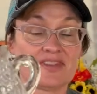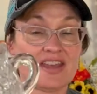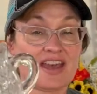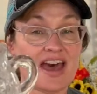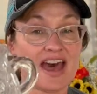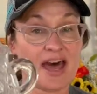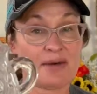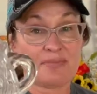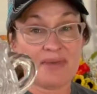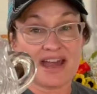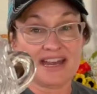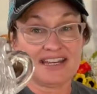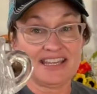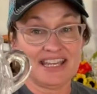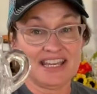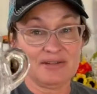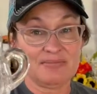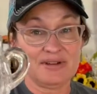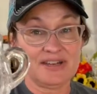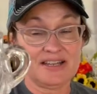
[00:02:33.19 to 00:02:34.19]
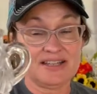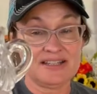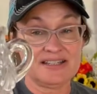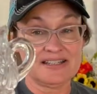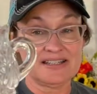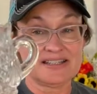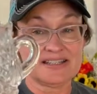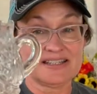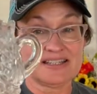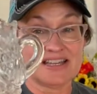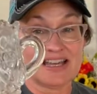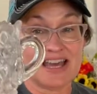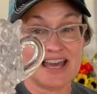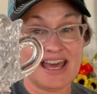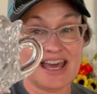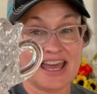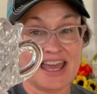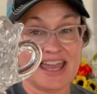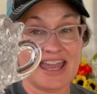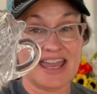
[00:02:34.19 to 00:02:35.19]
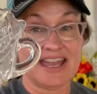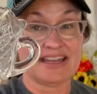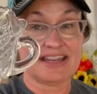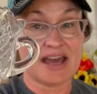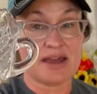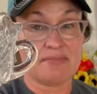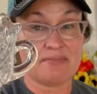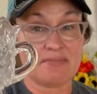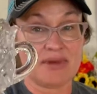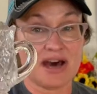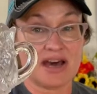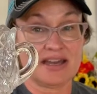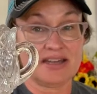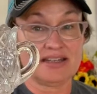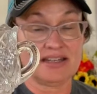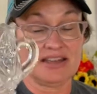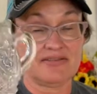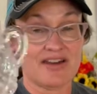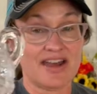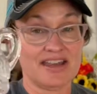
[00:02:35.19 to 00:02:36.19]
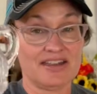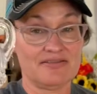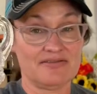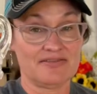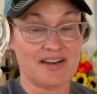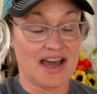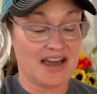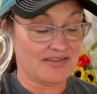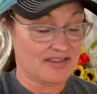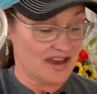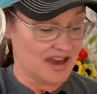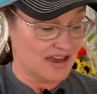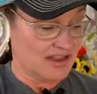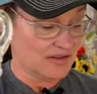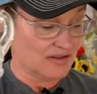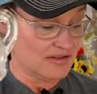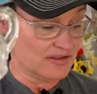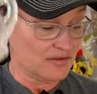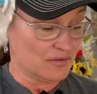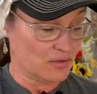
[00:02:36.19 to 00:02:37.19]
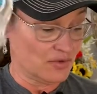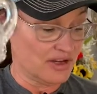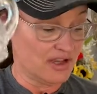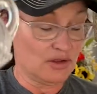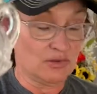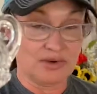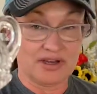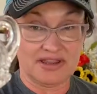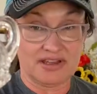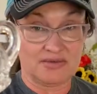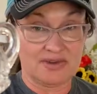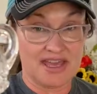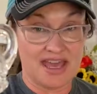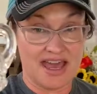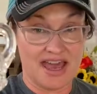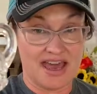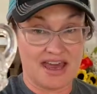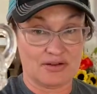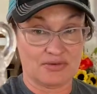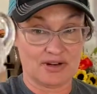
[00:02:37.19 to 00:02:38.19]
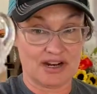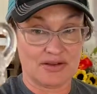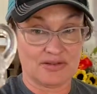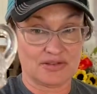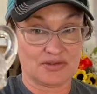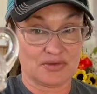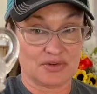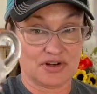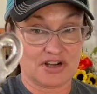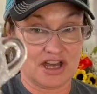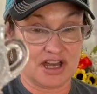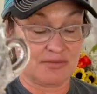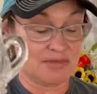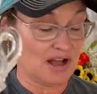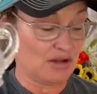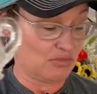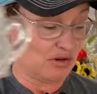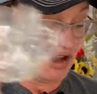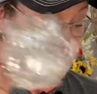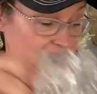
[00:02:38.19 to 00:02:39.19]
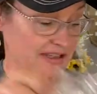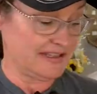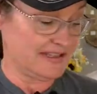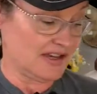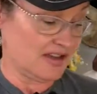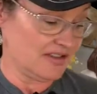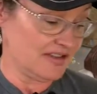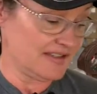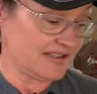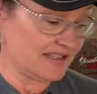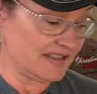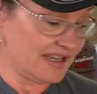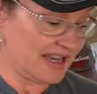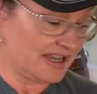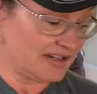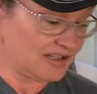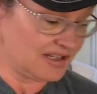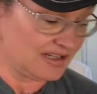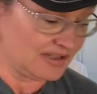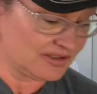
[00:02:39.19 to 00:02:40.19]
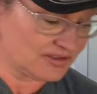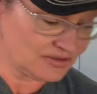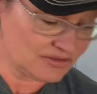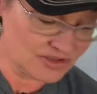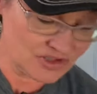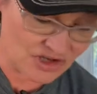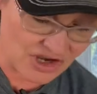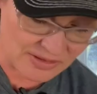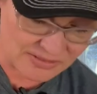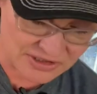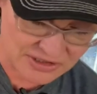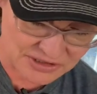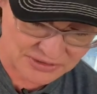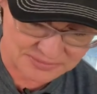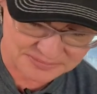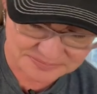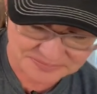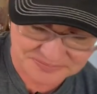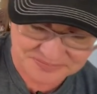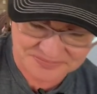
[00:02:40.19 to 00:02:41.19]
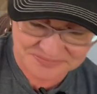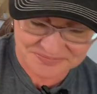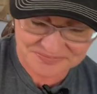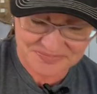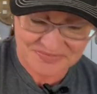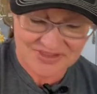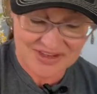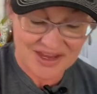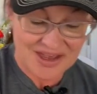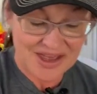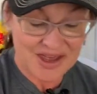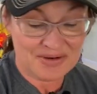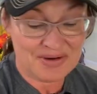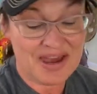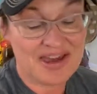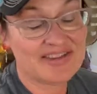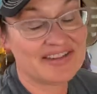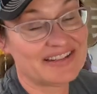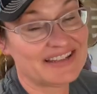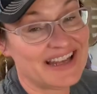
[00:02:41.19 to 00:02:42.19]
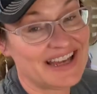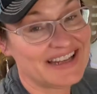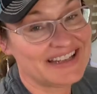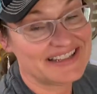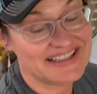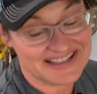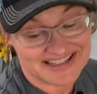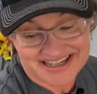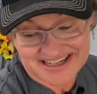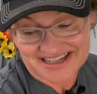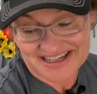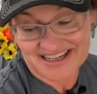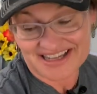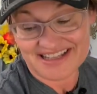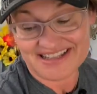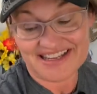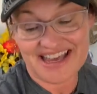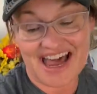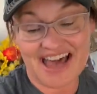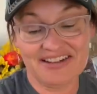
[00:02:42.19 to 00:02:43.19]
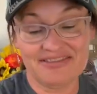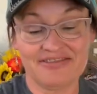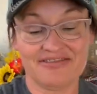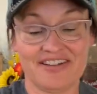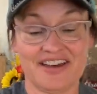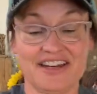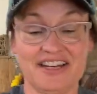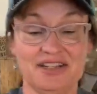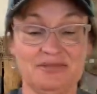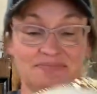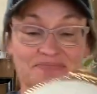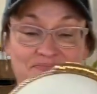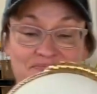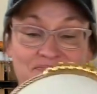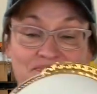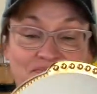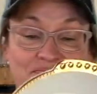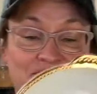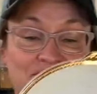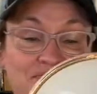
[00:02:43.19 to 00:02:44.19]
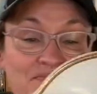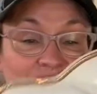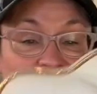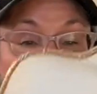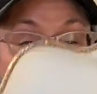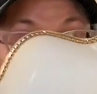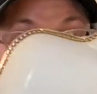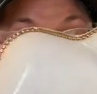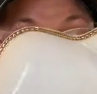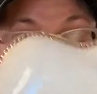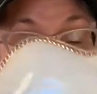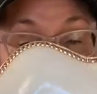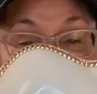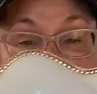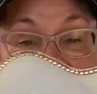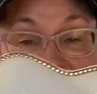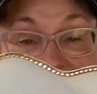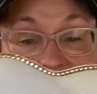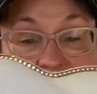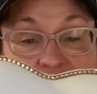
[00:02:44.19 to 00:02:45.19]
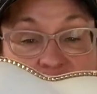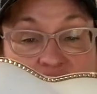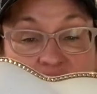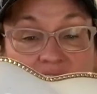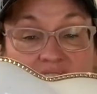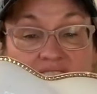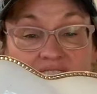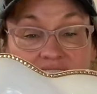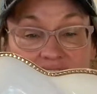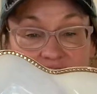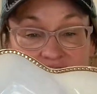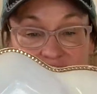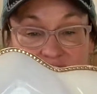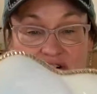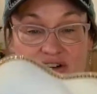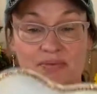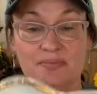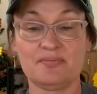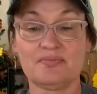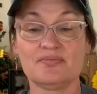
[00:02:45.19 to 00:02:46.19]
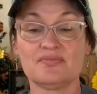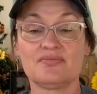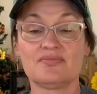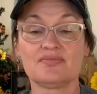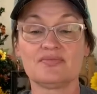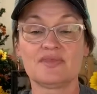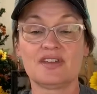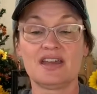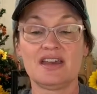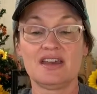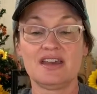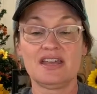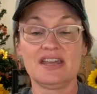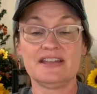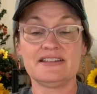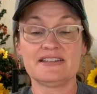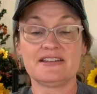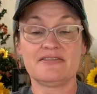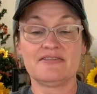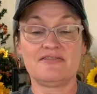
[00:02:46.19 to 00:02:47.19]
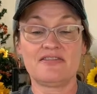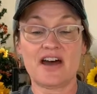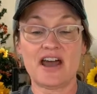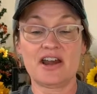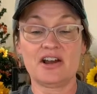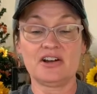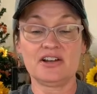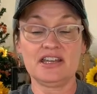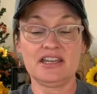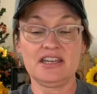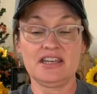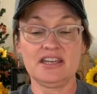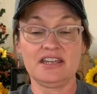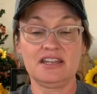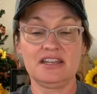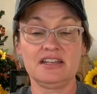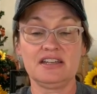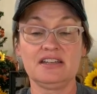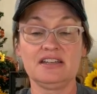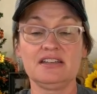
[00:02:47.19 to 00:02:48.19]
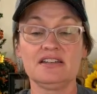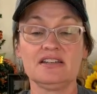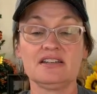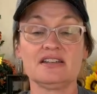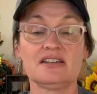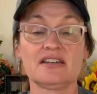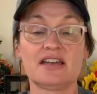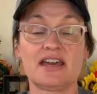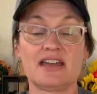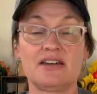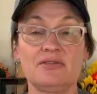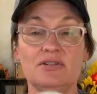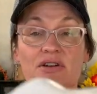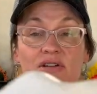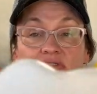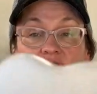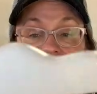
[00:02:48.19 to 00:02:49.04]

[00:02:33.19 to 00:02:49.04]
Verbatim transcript: I might keep it, and I might, if I can find the other, the real one that we had when I was growing up, I'll probably sell this in the antique shop too. Okay, the next thing is kind of funny. This tray here, it's a Fire King. I don't know if you